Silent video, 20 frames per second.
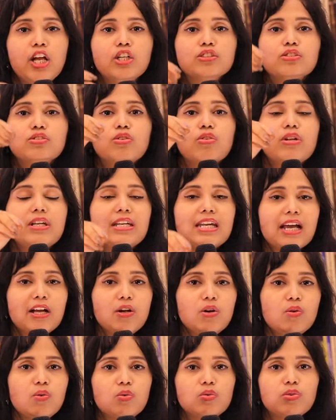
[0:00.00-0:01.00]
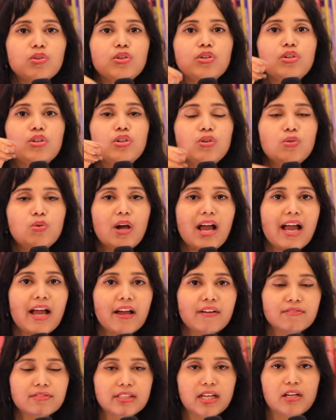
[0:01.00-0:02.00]
So now you
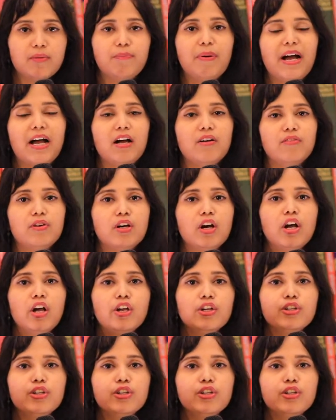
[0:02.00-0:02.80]
have that power.